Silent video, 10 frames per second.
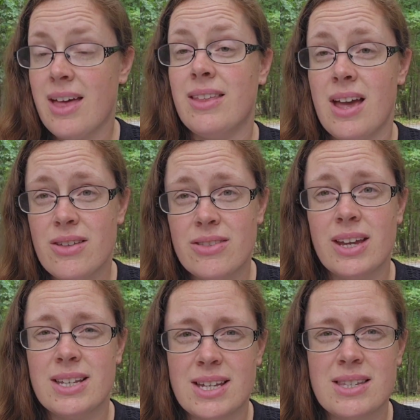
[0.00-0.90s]
the other
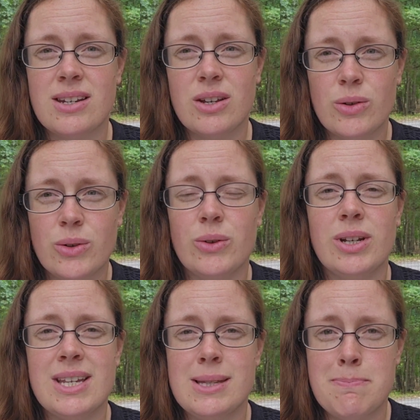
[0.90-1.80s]
thing it doesn't include
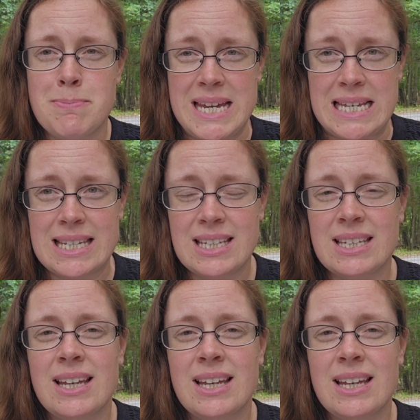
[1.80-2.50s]
is meat.